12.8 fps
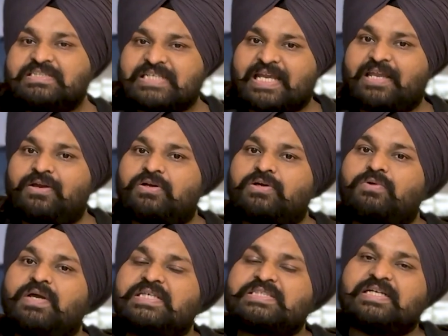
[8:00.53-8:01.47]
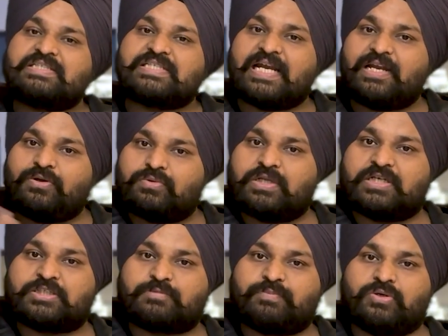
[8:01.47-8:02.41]
check your request and send you the
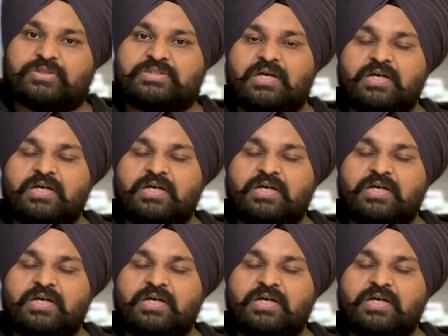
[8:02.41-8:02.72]
response.